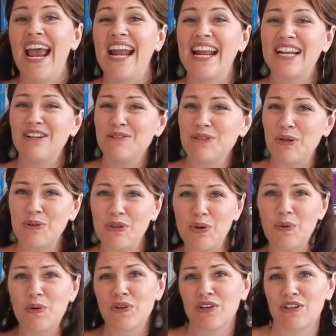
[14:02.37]
and I don't know the
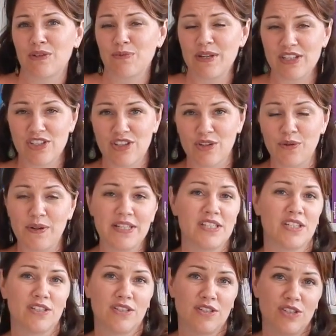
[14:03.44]
order in which they're going
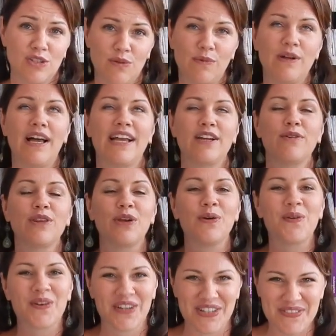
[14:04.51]
to do, well, I know the
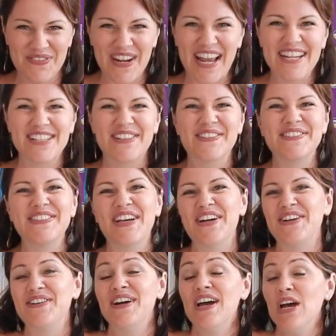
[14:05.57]
order, but I don't
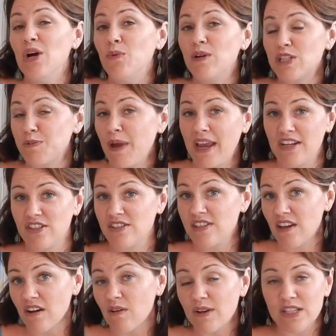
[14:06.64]
know which pages
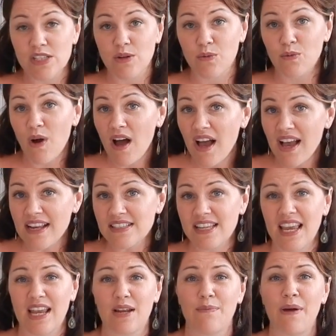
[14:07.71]
they're going to want
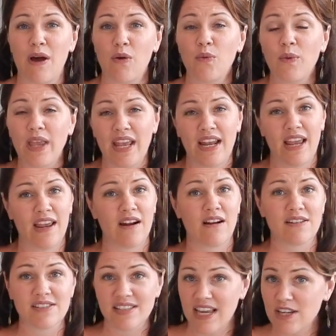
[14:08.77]
and about when in
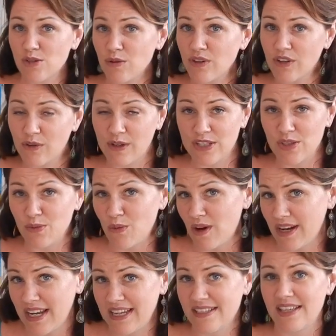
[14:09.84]
our schedule they're going to
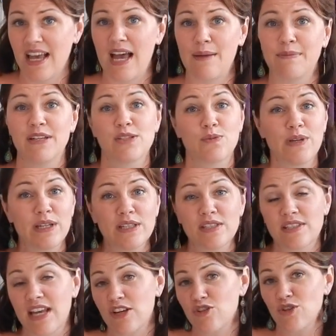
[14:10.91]
want it, because we
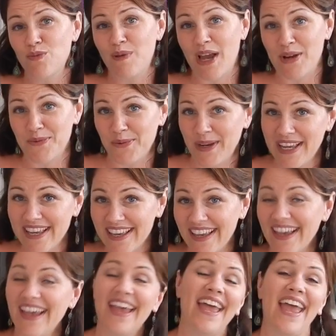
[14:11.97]
schedule by week
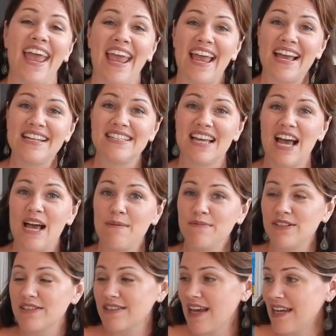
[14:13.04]
and
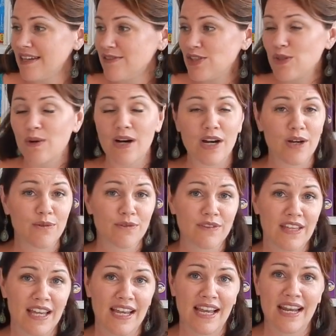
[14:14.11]
just kind of do our own
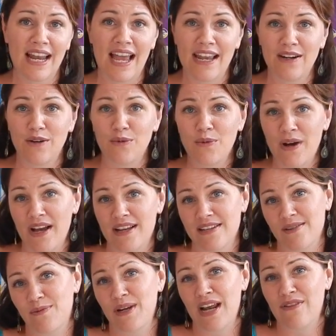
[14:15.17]
thing, and I don't
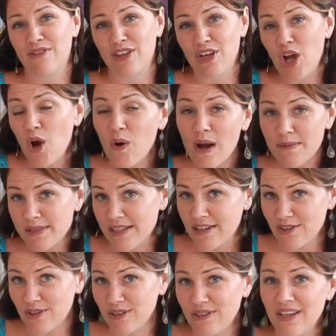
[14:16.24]
want whatever the co-op
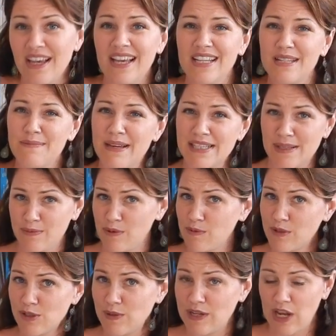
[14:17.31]
schedule to mess up what
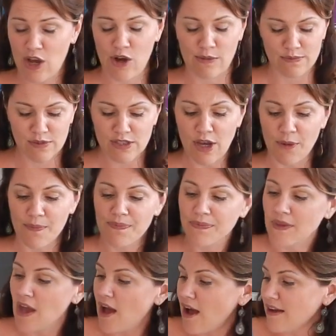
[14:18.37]
we're doing at home. So
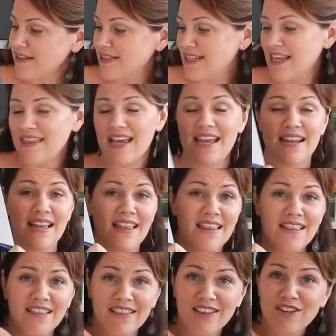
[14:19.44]
I'll just say that
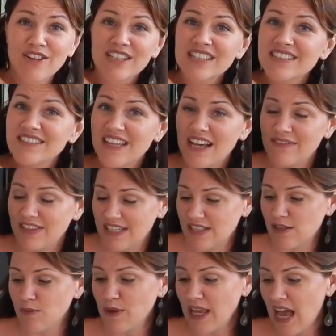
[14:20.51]
you're going to love
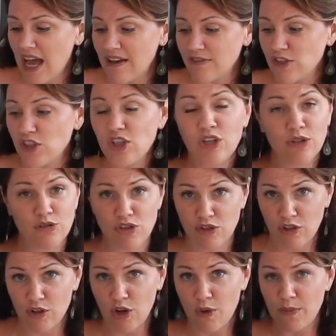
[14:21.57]
these. So we have 2
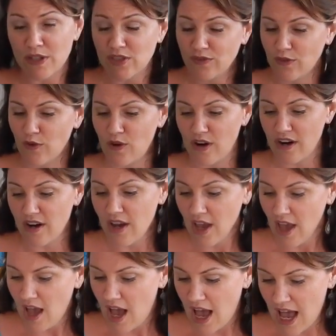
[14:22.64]
junior notebooks for
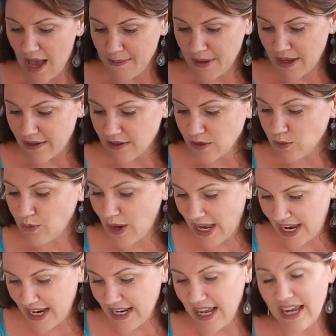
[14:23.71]

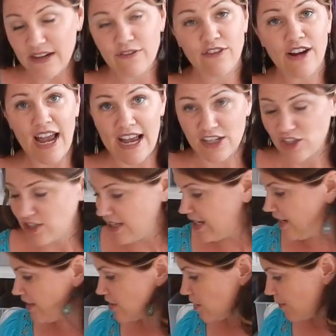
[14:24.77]
Wade and for
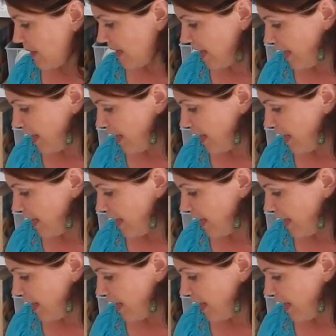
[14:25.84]
Ashlyn, so my